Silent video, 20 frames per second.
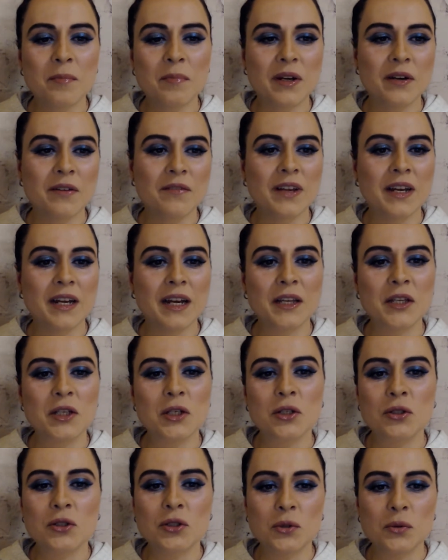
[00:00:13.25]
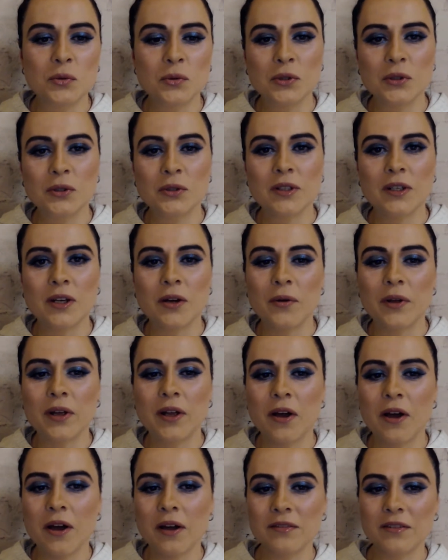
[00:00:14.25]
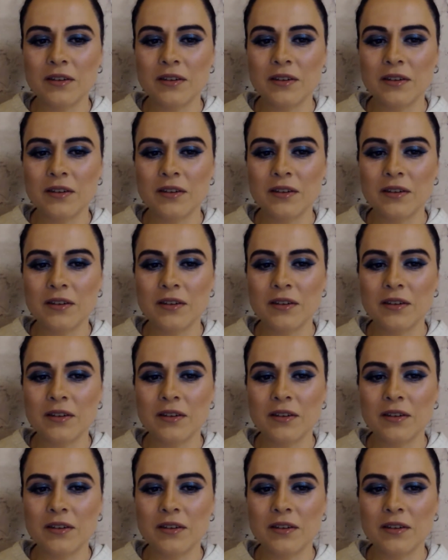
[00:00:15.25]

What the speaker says: bit of an unusual look going on.